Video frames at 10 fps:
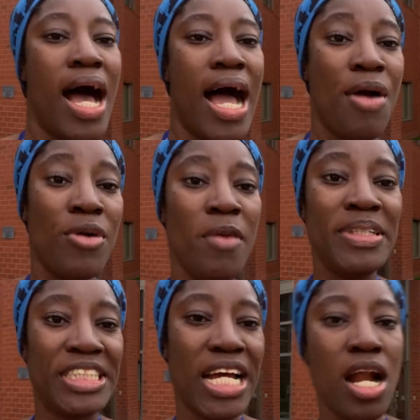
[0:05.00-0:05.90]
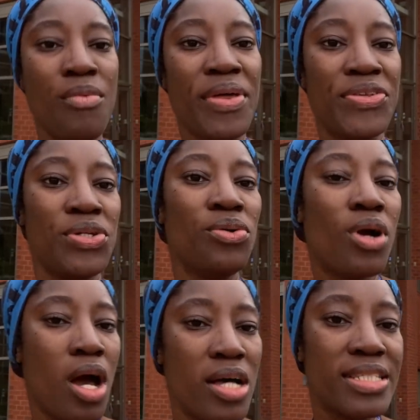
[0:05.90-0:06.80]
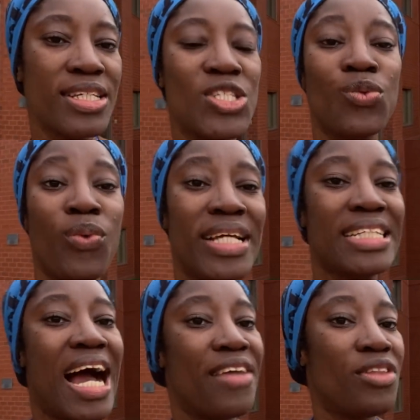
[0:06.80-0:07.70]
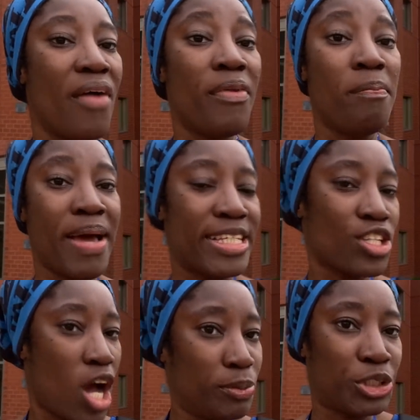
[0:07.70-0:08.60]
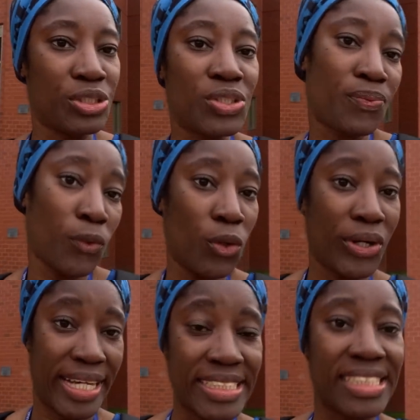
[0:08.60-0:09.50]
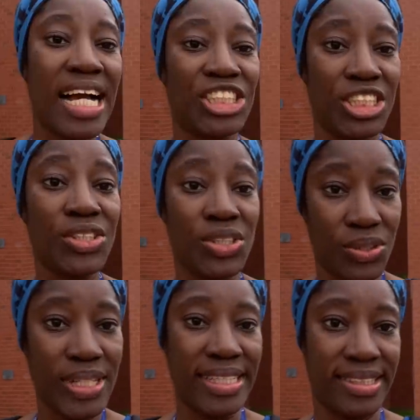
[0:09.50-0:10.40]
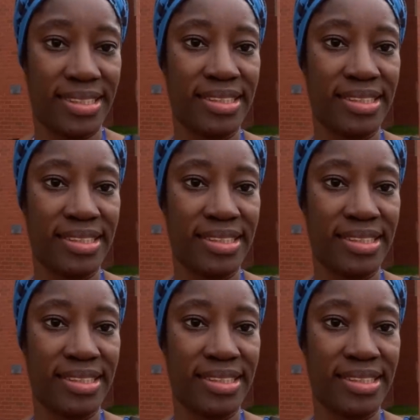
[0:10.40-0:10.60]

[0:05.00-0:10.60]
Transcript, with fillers: I will be sharing with you courses which are not the best options for international students.